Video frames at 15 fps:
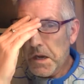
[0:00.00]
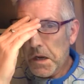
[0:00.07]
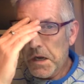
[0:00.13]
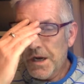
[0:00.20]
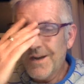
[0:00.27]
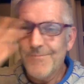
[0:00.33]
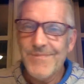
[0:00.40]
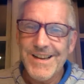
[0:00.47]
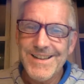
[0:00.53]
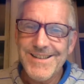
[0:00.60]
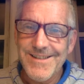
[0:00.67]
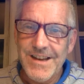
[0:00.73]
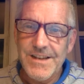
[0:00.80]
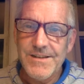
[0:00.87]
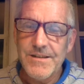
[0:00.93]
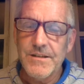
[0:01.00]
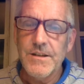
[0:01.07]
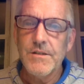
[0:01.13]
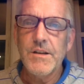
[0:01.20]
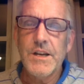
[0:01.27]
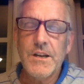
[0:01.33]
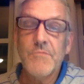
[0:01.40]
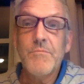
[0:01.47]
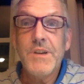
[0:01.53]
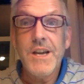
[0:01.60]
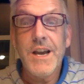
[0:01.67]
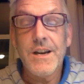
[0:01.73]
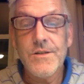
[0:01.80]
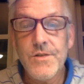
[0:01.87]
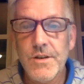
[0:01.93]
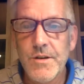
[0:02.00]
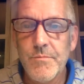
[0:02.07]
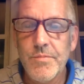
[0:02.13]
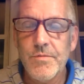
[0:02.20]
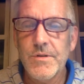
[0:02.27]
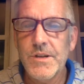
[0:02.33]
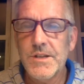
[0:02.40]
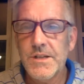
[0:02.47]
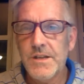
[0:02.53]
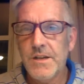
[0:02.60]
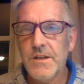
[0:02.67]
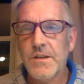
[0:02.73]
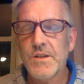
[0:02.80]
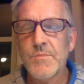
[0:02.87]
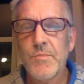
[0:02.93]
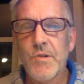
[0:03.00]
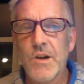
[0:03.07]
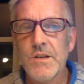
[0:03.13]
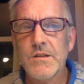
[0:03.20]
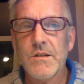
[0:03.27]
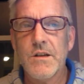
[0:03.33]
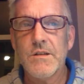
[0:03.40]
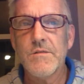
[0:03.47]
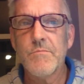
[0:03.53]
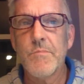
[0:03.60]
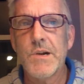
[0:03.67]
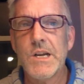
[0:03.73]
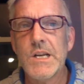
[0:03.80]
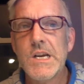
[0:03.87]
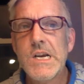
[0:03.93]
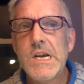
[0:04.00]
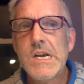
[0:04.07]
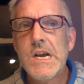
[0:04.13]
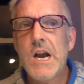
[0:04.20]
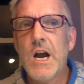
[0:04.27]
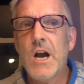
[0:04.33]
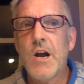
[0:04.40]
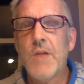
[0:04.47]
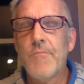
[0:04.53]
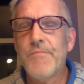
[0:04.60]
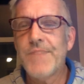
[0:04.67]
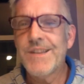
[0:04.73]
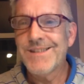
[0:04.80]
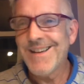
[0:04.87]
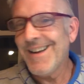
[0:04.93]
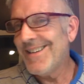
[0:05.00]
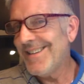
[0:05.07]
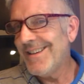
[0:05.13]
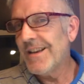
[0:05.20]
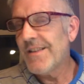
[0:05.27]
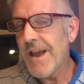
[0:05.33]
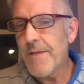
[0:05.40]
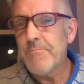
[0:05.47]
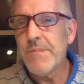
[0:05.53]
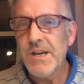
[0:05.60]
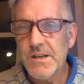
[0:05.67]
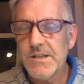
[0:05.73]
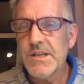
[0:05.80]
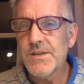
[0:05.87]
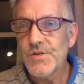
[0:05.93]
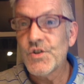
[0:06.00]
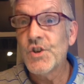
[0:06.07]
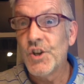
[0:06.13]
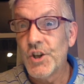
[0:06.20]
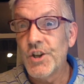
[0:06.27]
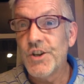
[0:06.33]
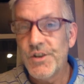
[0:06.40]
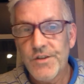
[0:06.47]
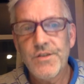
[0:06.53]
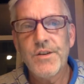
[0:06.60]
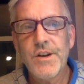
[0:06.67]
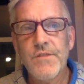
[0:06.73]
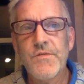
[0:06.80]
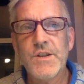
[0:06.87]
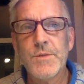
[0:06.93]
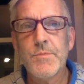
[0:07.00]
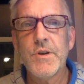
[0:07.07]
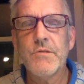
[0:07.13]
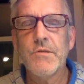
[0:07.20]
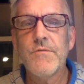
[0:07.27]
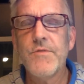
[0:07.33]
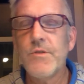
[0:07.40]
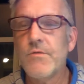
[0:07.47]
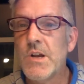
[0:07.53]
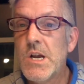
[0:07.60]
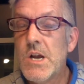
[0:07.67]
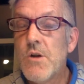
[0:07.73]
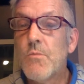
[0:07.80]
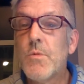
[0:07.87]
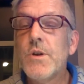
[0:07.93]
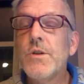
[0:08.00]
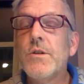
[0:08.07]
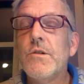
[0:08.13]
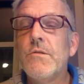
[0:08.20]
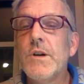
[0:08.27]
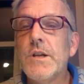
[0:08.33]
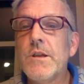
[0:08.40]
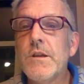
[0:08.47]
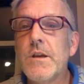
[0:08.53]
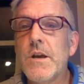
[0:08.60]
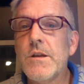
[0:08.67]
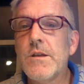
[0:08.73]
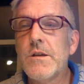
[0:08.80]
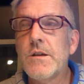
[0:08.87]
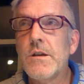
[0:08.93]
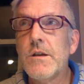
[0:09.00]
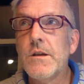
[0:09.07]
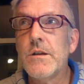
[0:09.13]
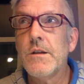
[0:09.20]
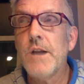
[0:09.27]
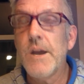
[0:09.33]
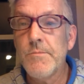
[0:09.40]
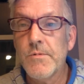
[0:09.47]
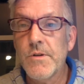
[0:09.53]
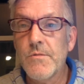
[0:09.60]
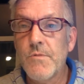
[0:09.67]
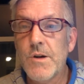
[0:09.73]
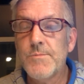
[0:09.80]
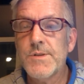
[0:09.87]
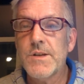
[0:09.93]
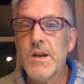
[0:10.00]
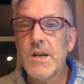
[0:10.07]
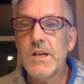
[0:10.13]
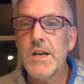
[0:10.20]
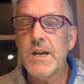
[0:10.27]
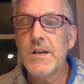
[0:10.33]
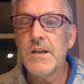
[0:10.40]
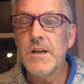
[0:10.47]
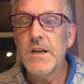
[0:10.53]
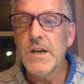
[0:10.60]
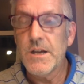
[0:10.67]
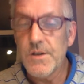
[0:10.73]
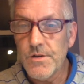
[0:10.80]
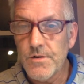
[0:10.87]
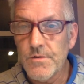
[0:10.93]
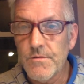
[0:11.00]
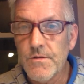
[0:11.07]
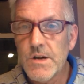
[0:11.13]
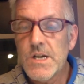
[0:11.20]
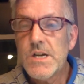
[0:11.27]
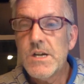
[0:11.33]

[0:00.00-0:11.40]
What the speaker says: it can be actually a pretty tedious process, but it's kind of like that means it's good if it's peer reviewed. When you go on the library website at NEIU,